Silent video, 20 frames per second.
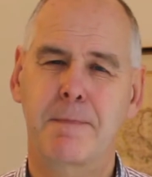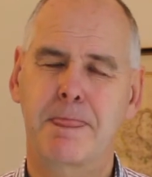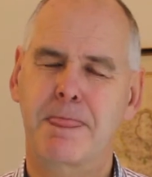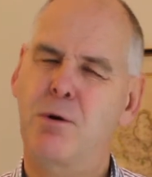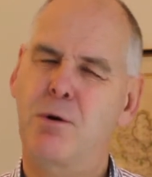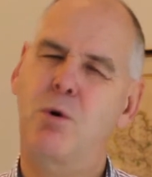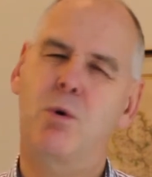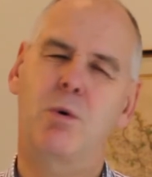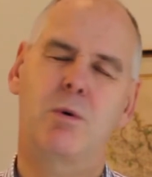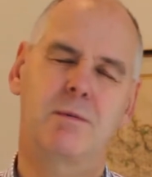
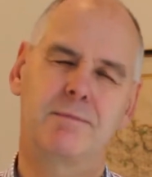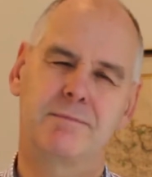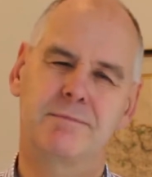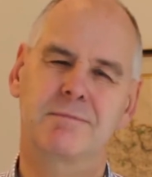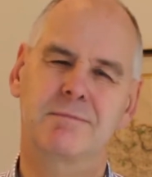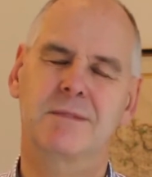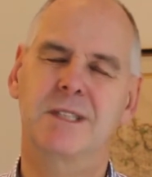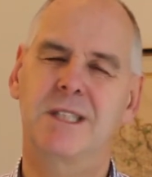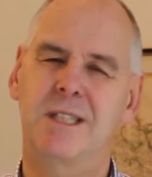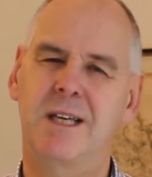Oh,
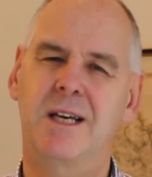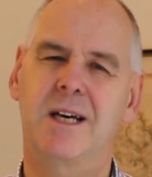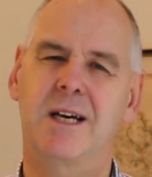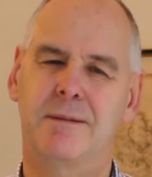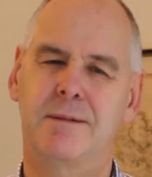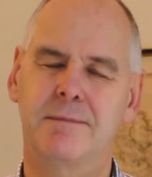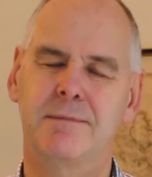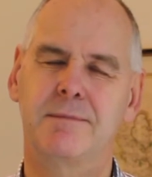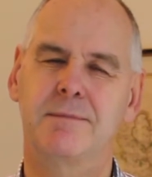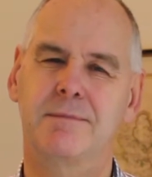yeah,
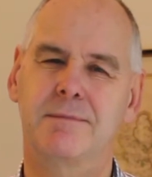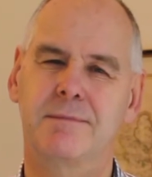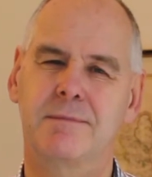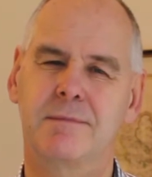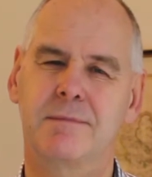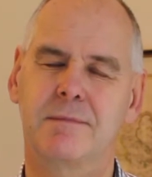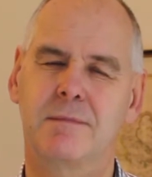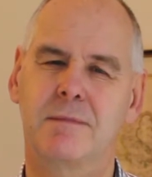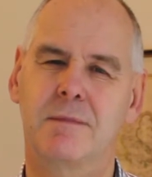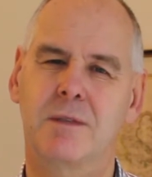
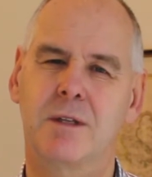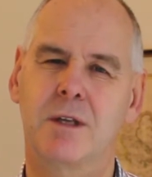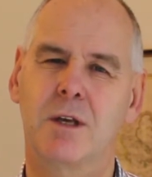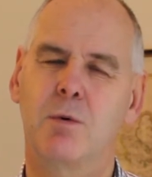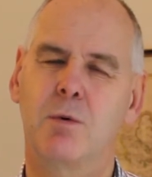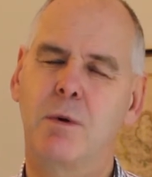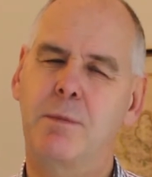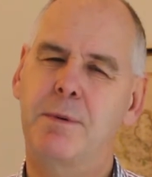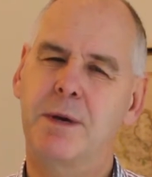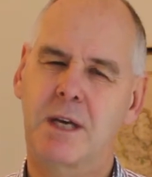
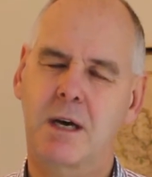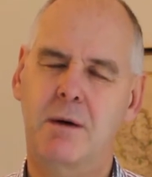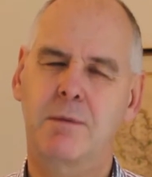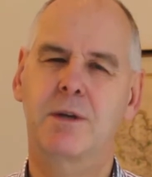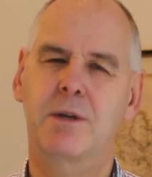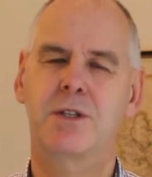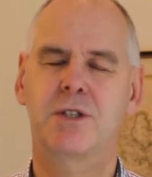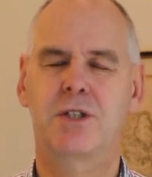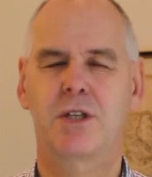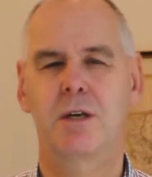we become
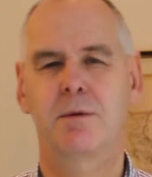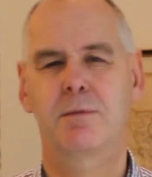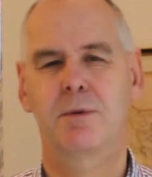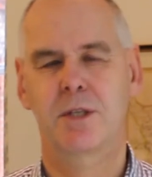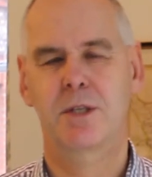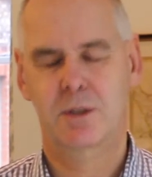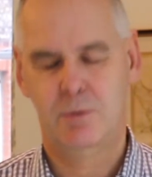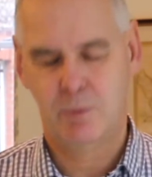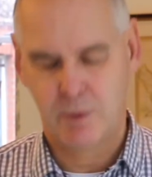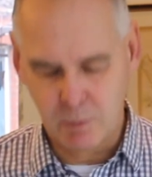
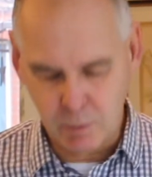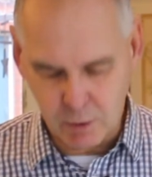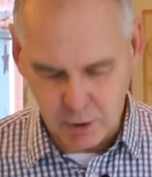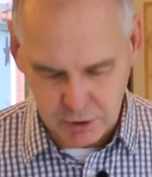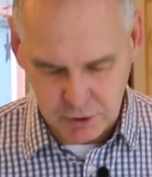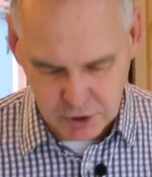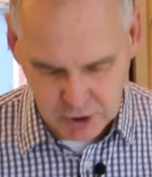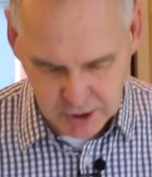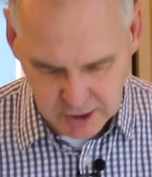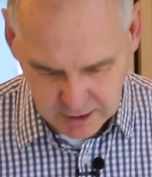consumerist. We
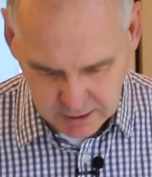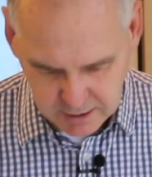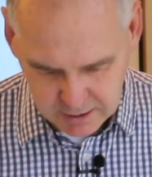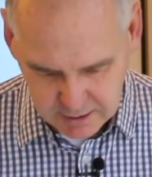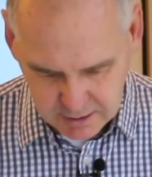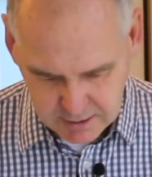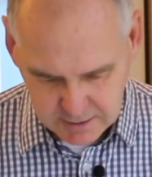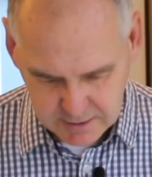watch in.